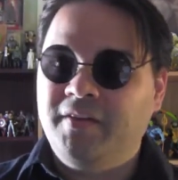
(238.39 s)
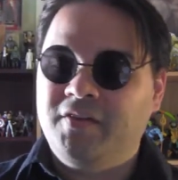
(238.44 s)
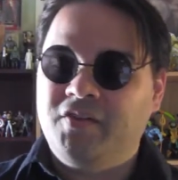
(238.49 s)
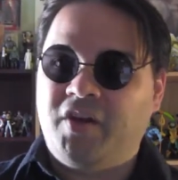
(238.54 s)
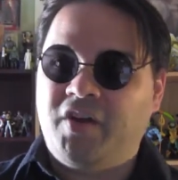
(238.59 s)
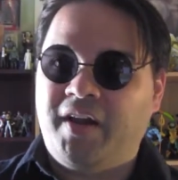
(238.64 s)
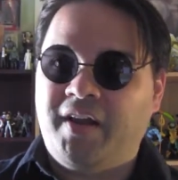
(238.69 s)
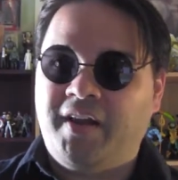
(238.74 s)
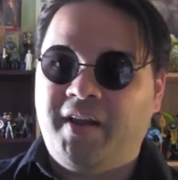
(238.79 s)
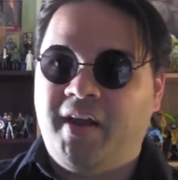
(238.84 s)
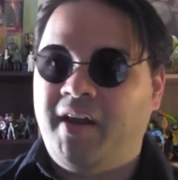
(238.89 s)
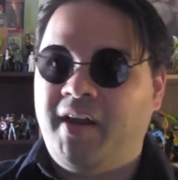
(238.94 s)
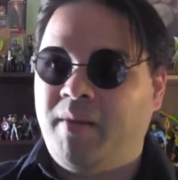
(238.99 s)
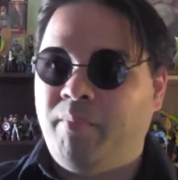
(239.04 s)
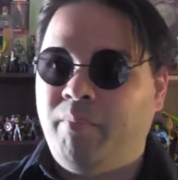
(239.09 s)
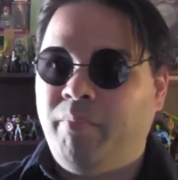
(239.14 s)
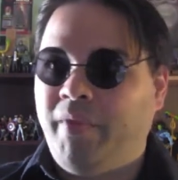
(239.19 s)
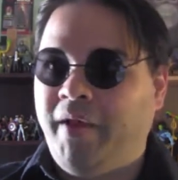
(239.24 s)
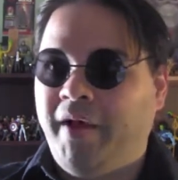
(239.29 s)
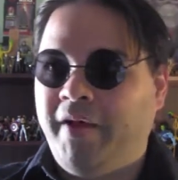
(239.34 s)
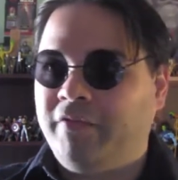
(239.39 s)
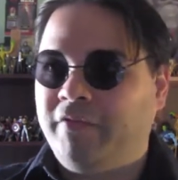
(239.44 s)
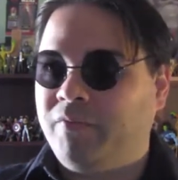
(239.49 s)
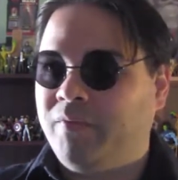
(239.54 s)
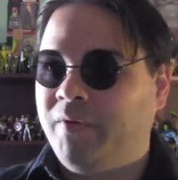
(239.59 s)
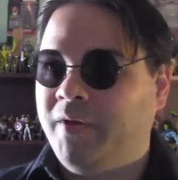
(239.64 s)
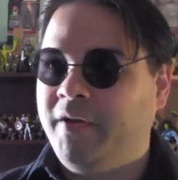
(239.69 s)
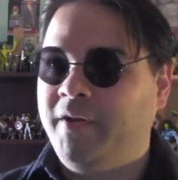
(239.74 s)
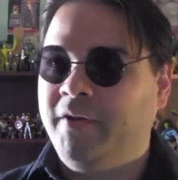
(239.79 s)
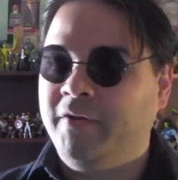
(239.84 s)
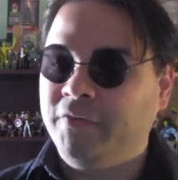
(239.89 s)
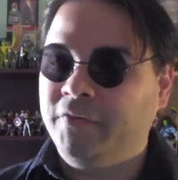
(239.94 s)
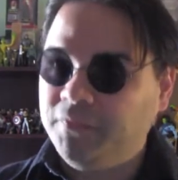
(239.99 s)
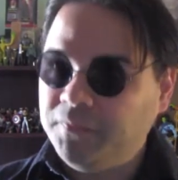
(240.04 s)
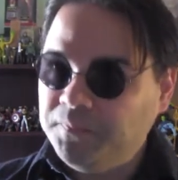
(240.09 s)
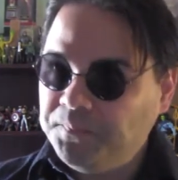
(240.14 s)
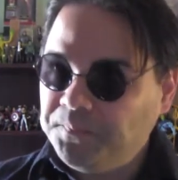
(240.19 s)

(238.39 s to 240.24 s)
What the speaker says: gigantic blast radius.